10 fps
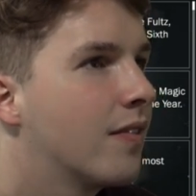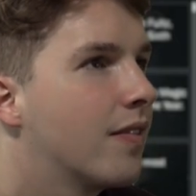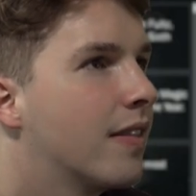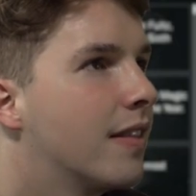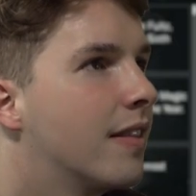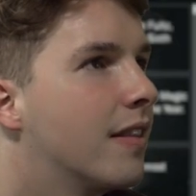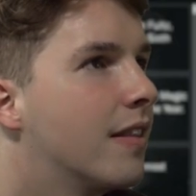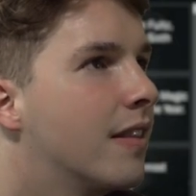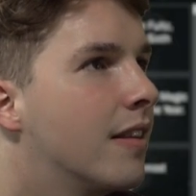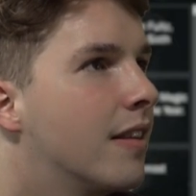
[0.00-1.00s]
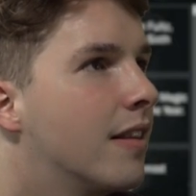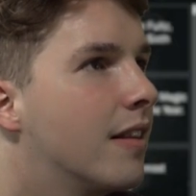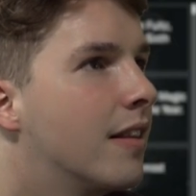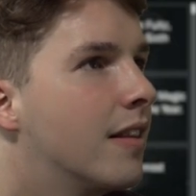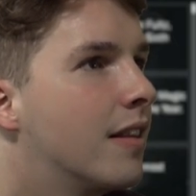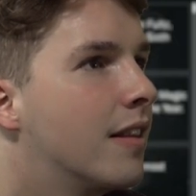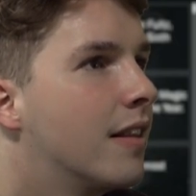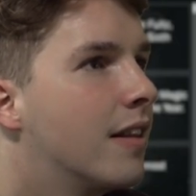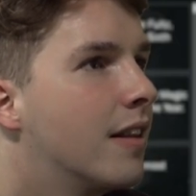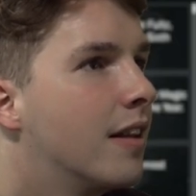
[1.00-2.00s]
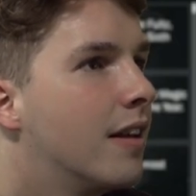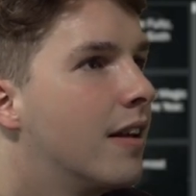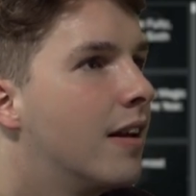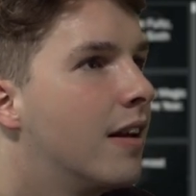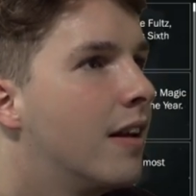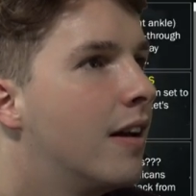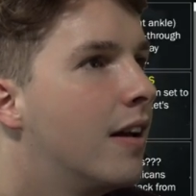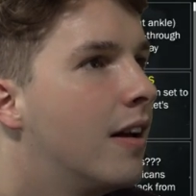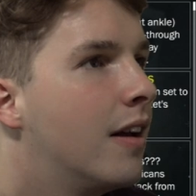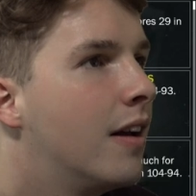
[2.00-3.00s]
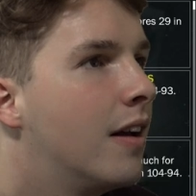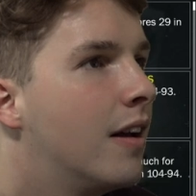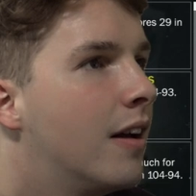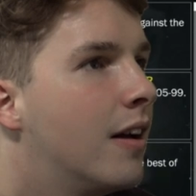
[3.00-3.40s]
(silence)